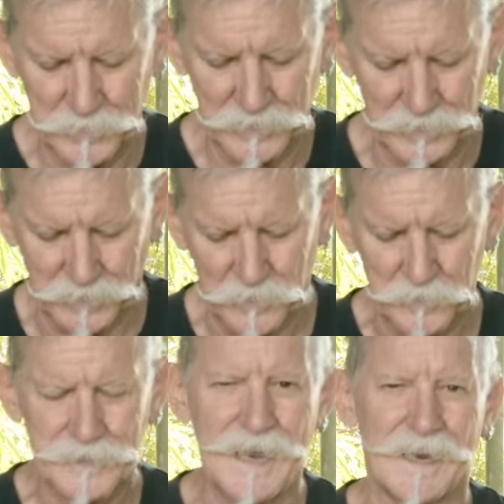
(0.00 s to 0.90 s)
you can
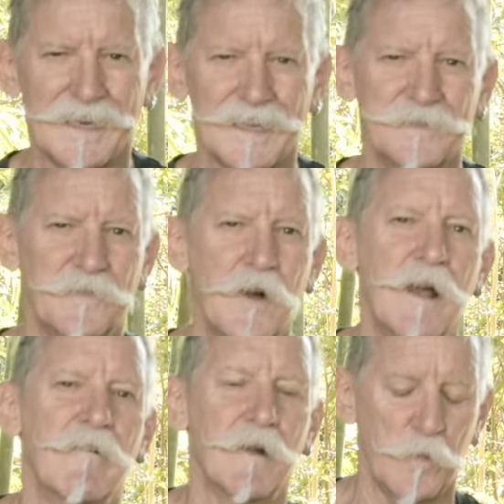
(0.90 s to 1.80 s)
contact us
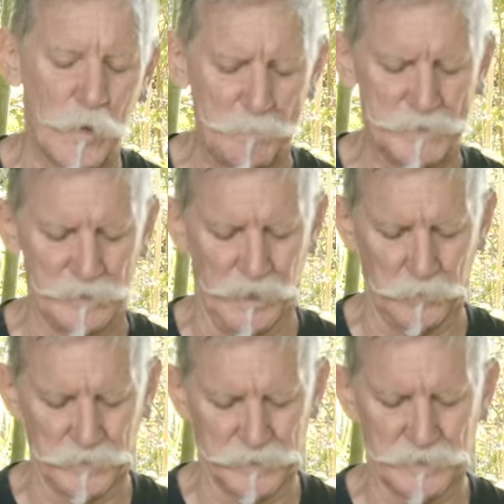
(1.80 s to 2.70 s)
via our website,
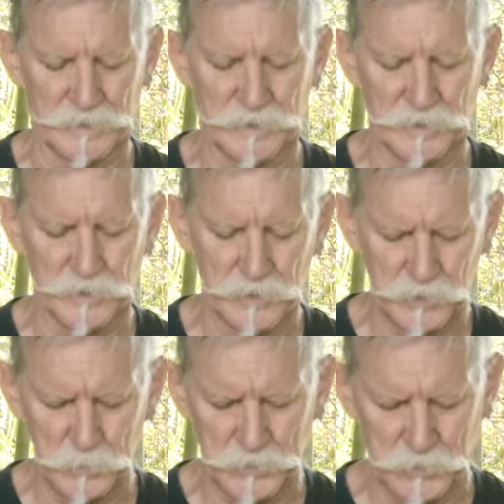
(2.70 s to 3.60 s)
which is
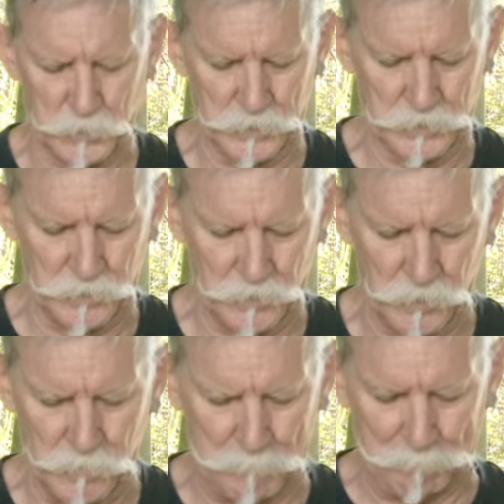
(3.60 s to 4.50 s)

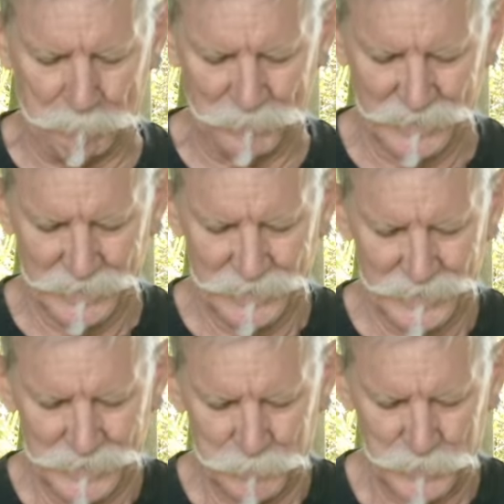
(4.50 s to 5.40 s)
suansook.com.
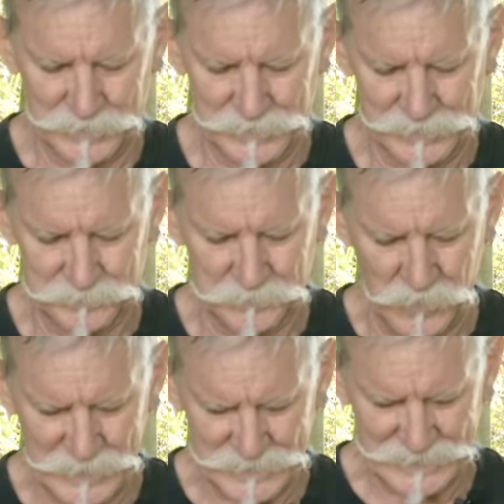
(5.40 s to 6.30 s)
Pretty easy to
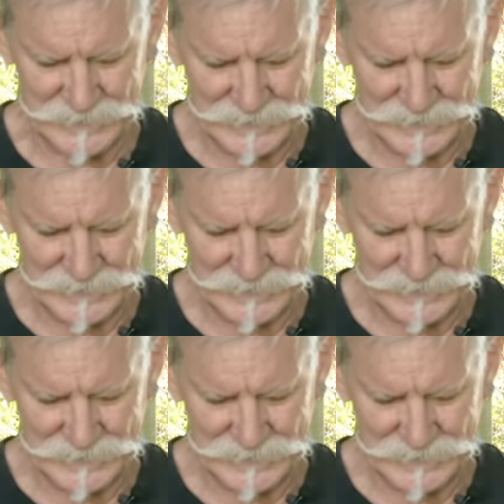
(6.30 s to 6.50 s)
find.